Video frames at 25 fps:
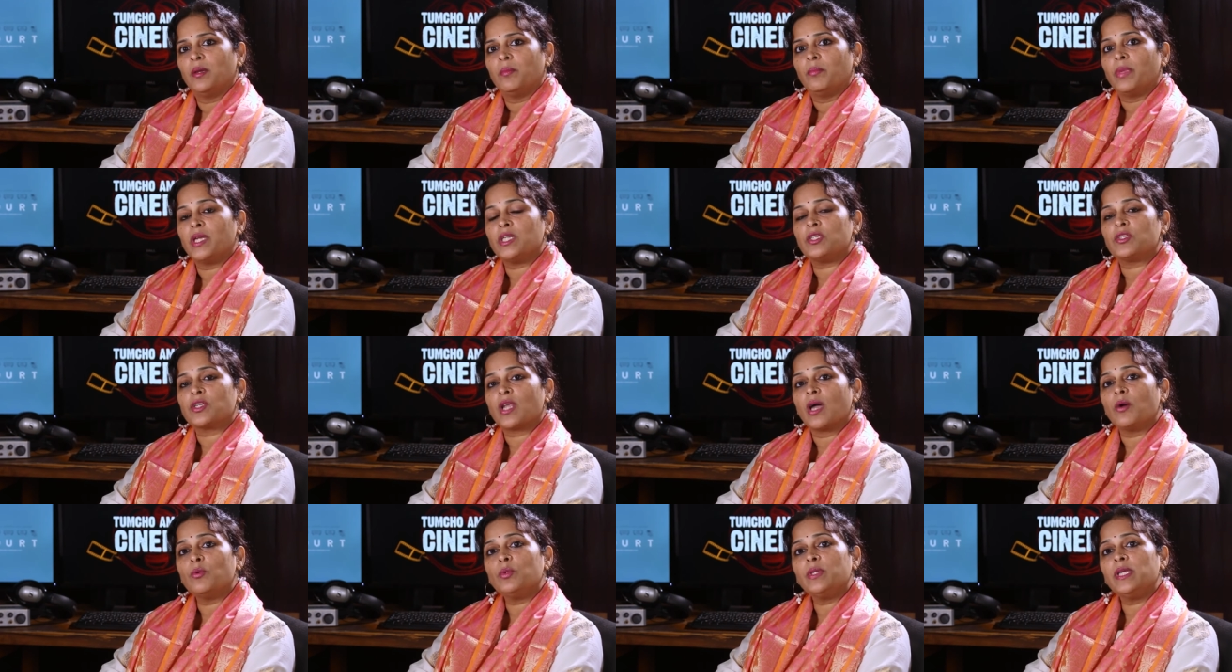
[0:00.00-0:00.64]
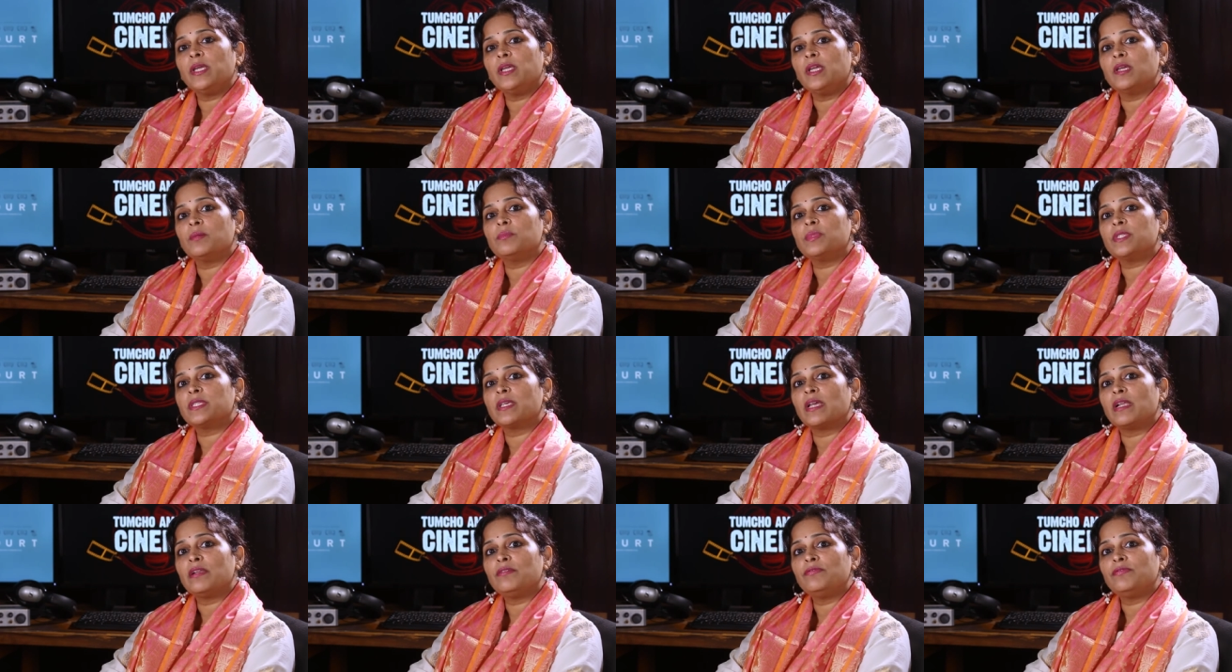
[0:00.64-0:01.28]
by drowning
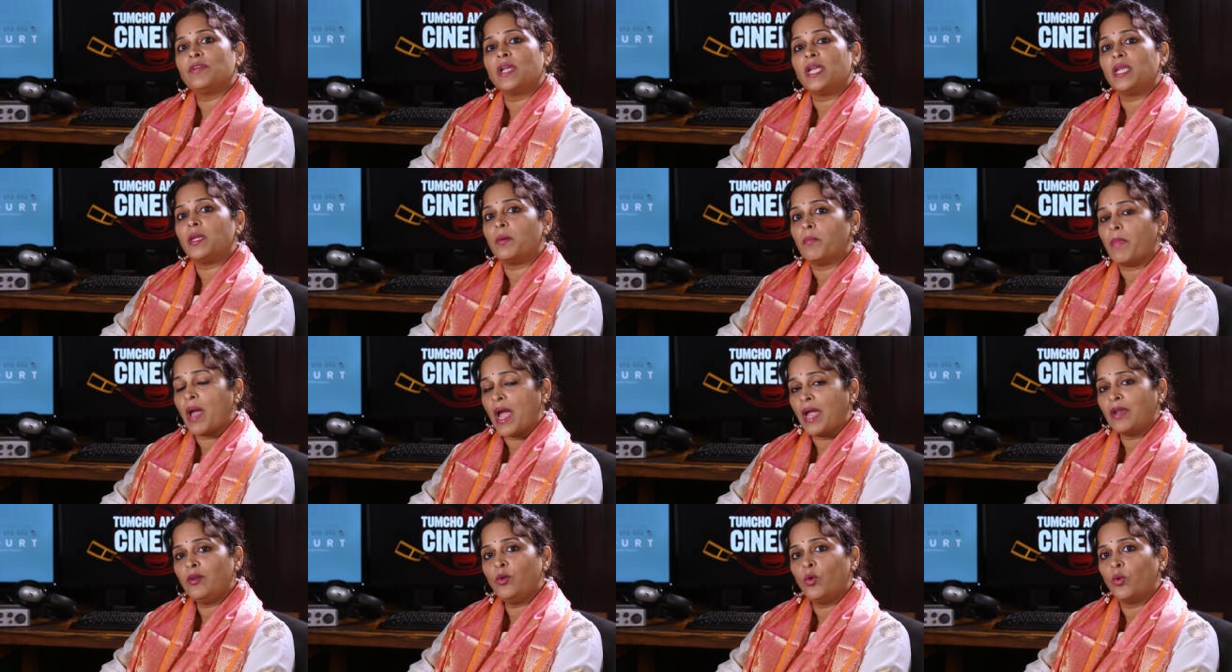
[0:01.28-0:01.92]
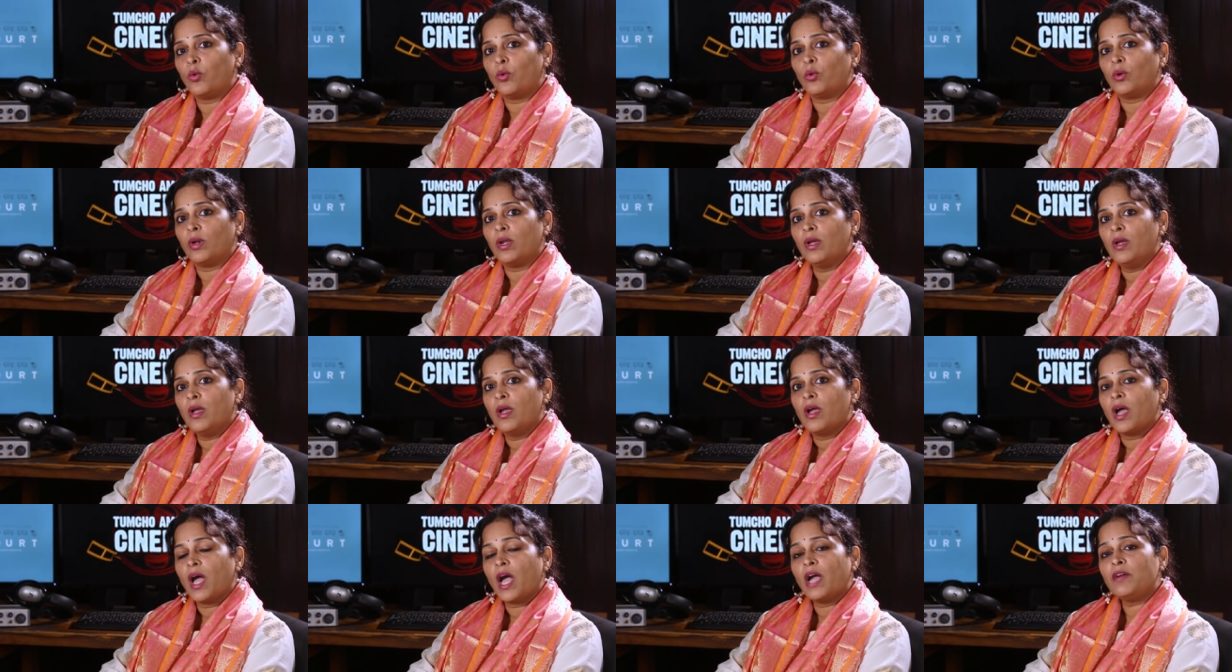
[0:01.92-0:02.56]
himself in a manhole
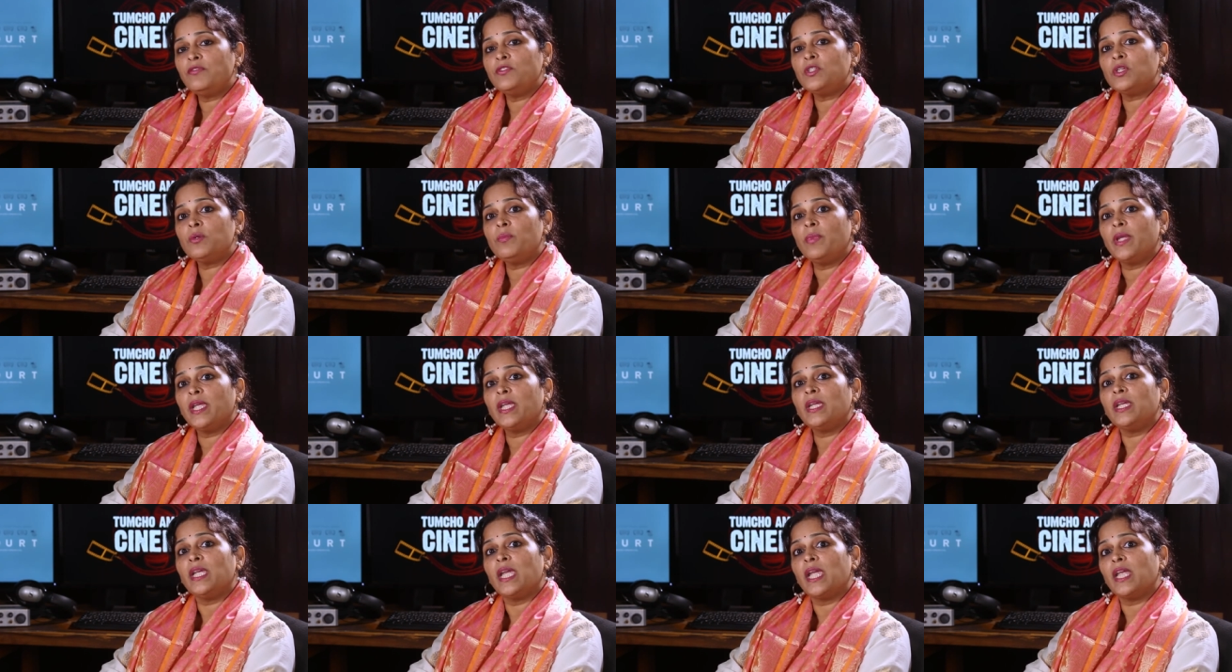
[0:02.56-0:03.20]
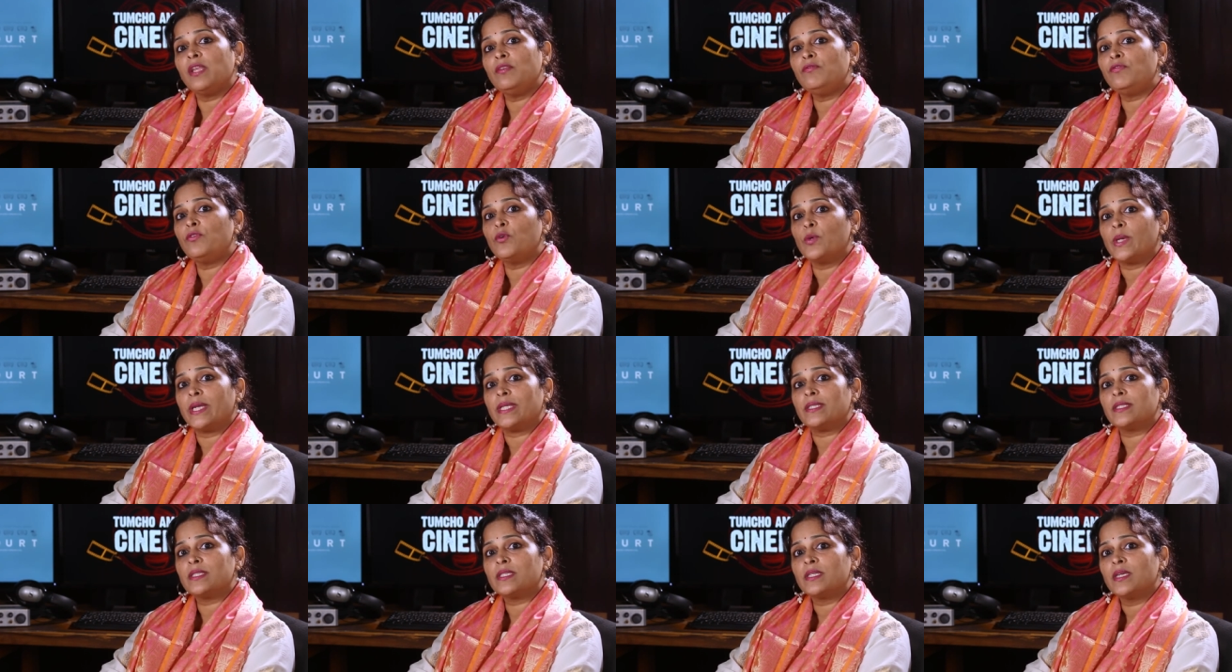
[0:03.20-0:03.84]
after being
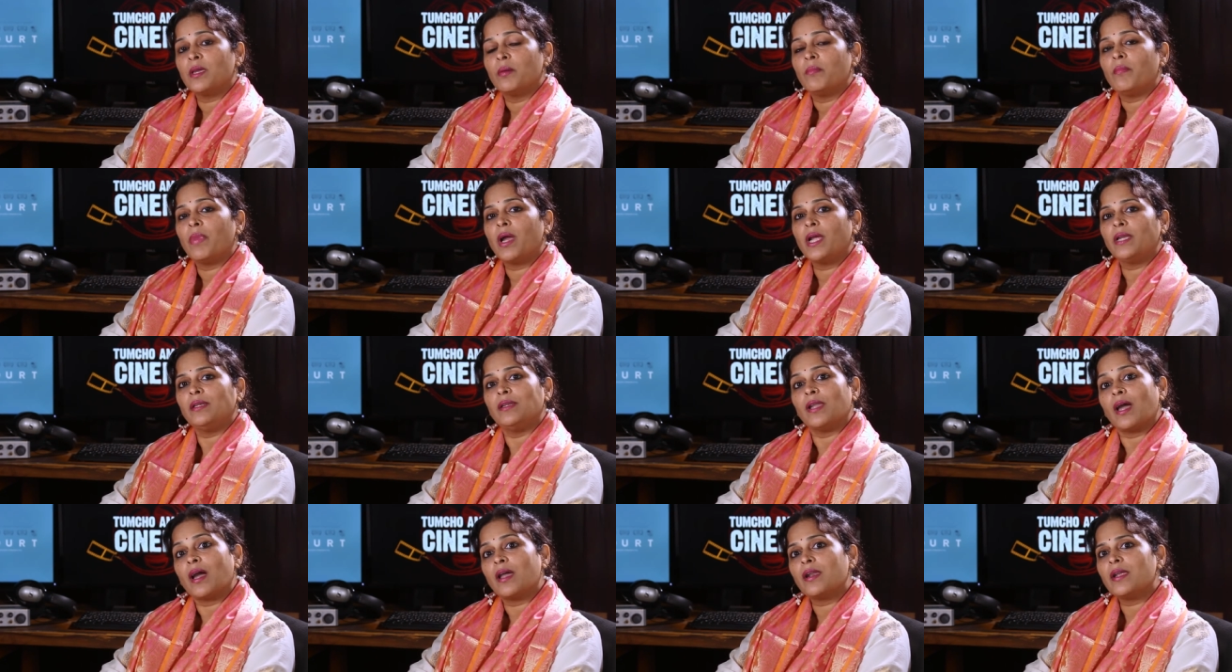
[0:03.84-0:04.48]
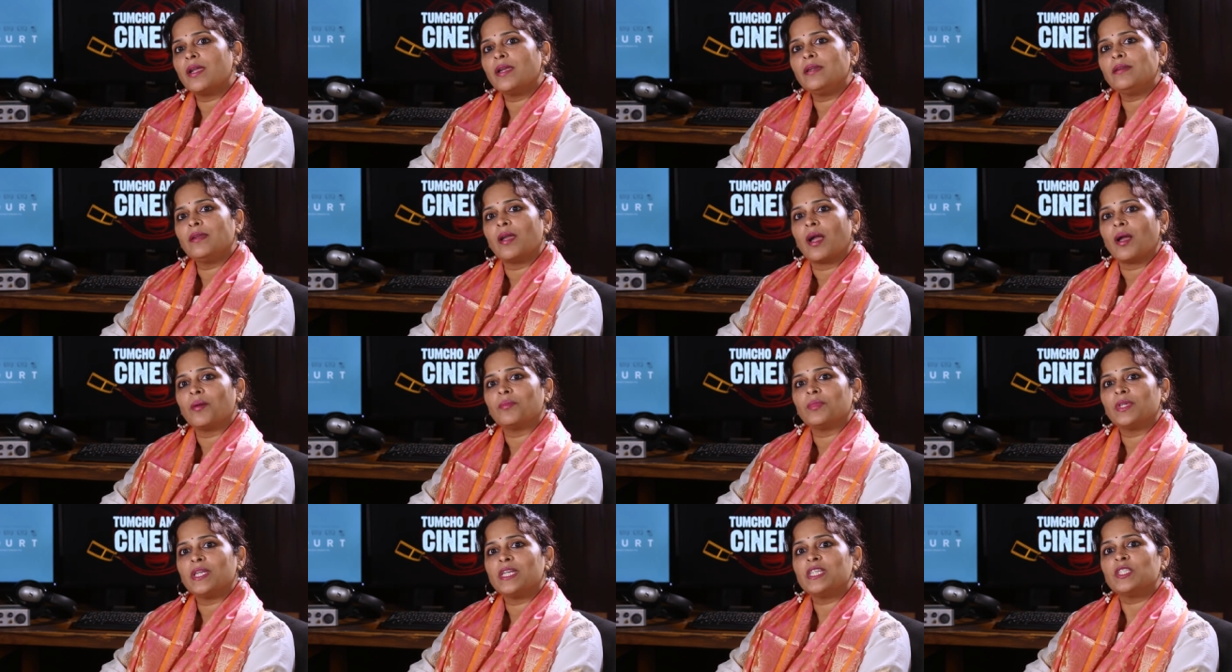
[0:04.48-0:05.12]
influenced by Narayan
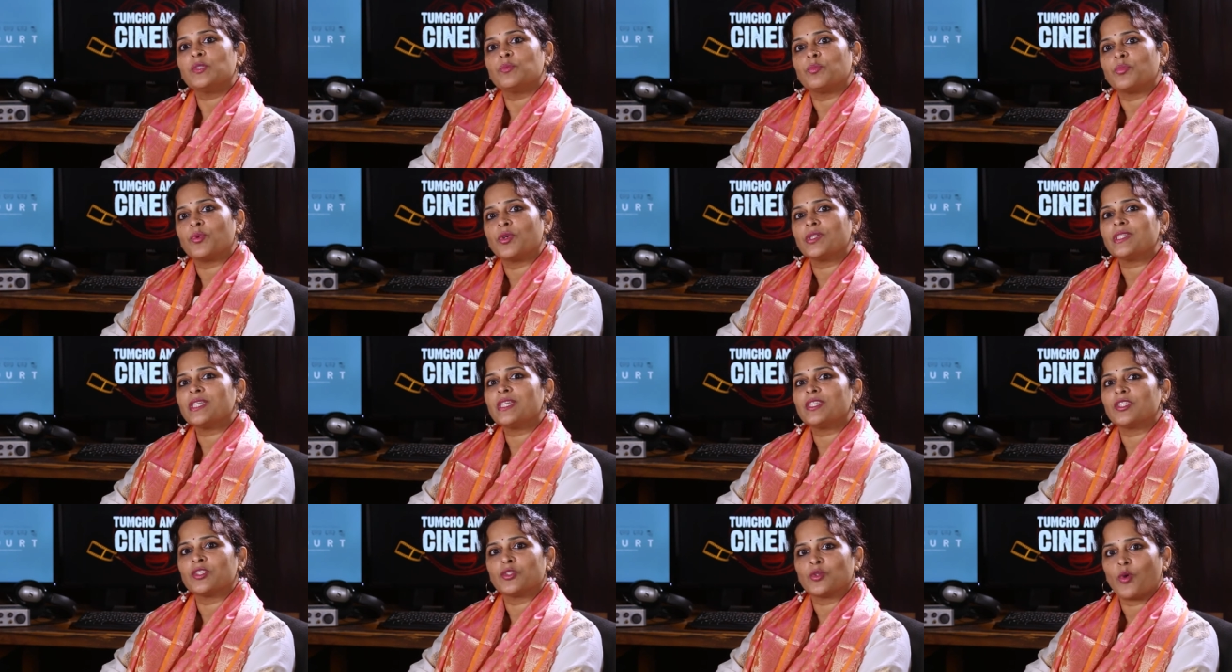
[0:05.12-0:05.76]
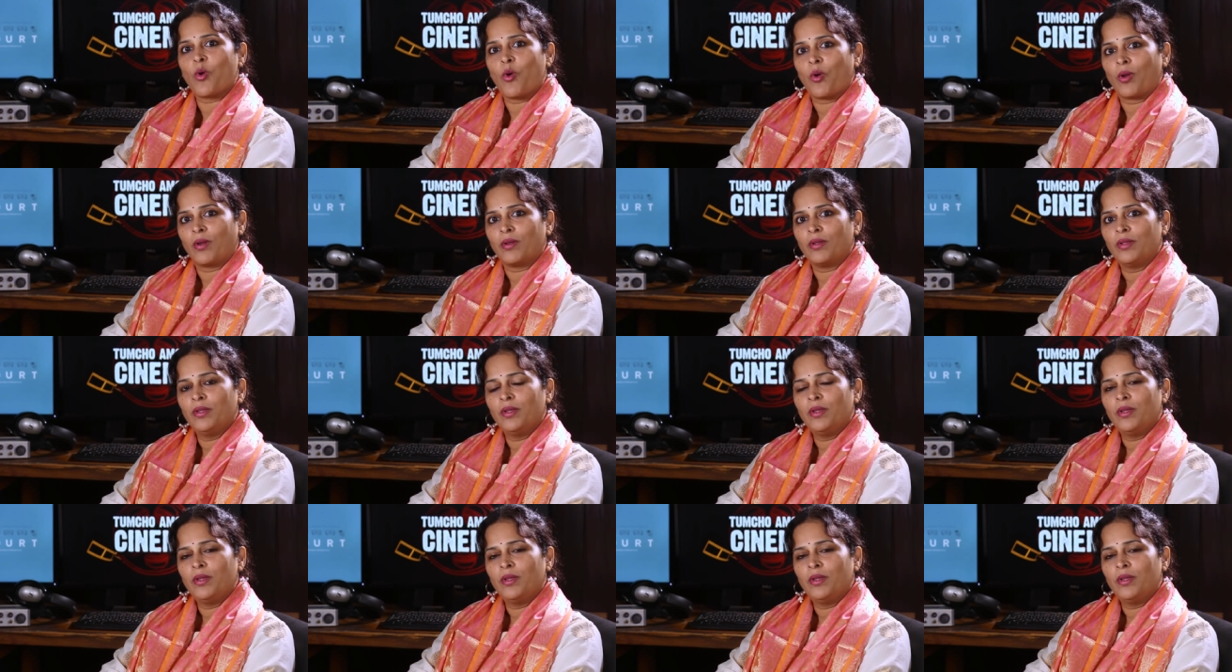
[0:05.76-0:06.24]
Kamble's protest song,